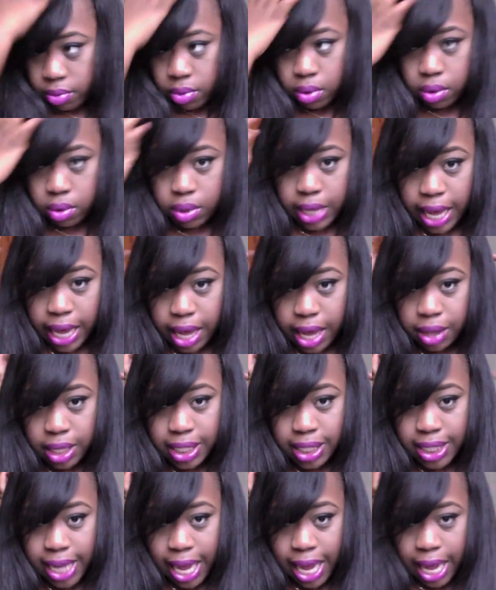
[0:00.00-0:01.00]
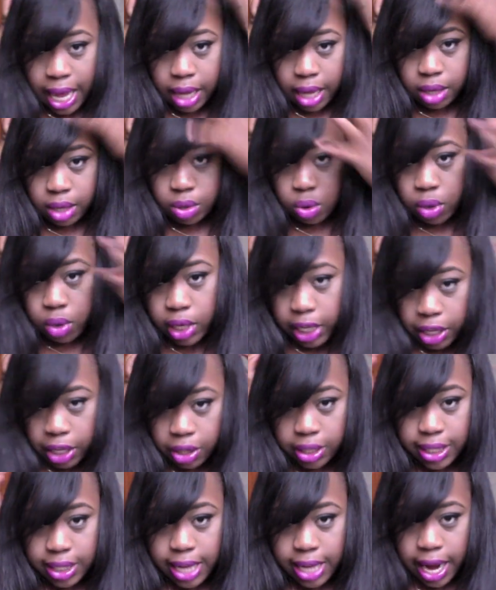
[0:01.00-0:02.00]
down the side on either
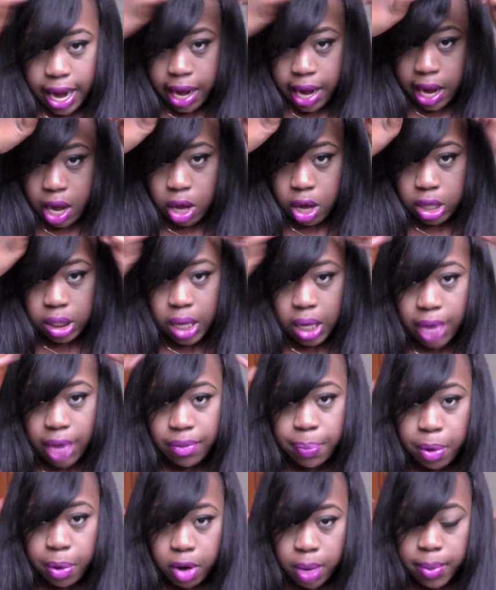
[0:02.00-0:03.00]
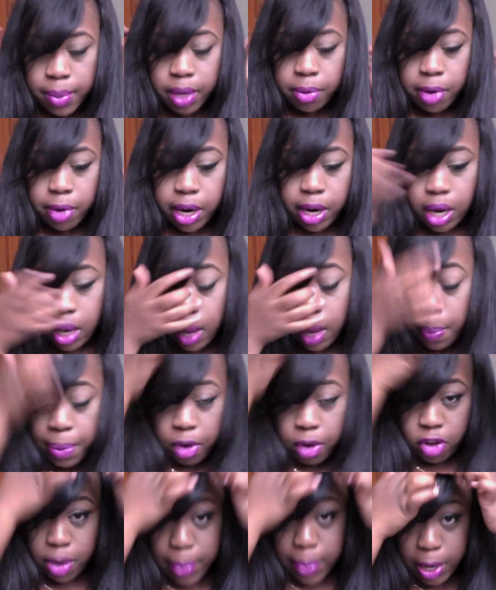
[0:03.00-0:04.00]
side, and I also have a
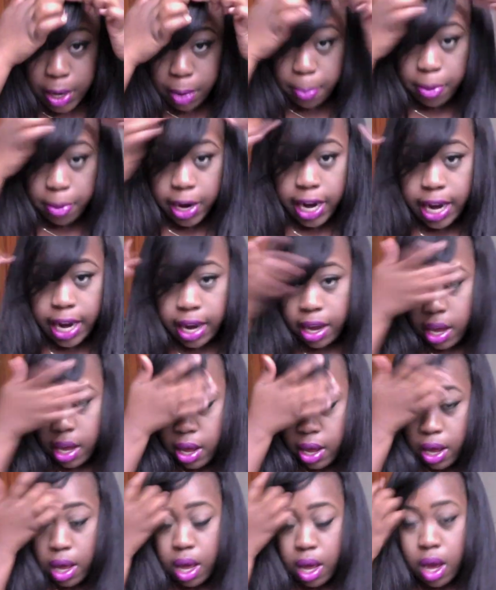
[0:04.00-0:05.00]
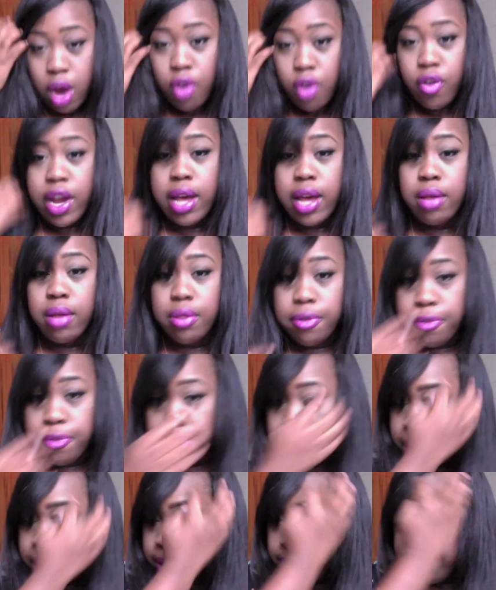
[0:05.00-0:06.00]
perimeter braid around the front.